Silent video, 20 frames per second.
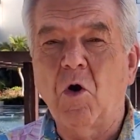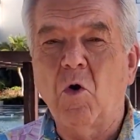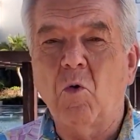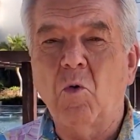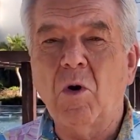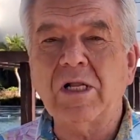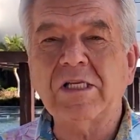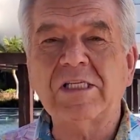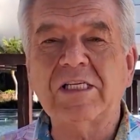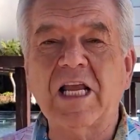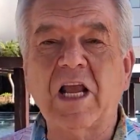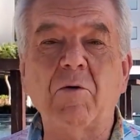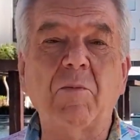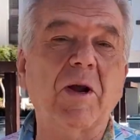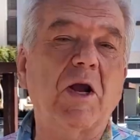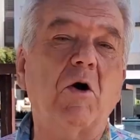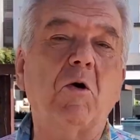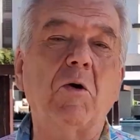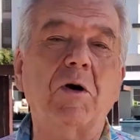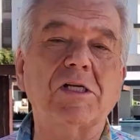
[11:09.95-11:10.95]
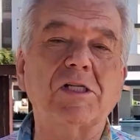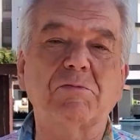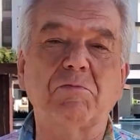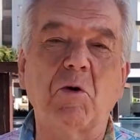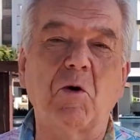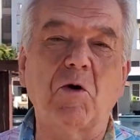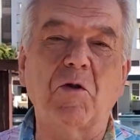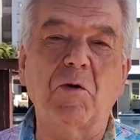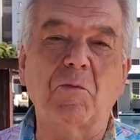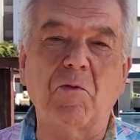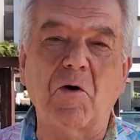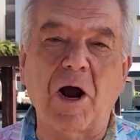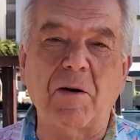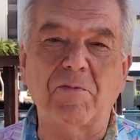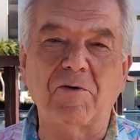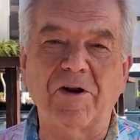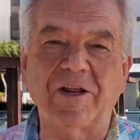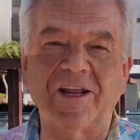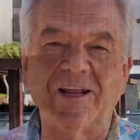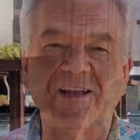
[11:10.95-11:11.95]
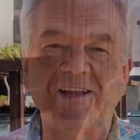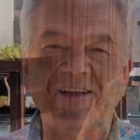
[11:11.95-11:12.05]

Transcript: let's say we go explore the property.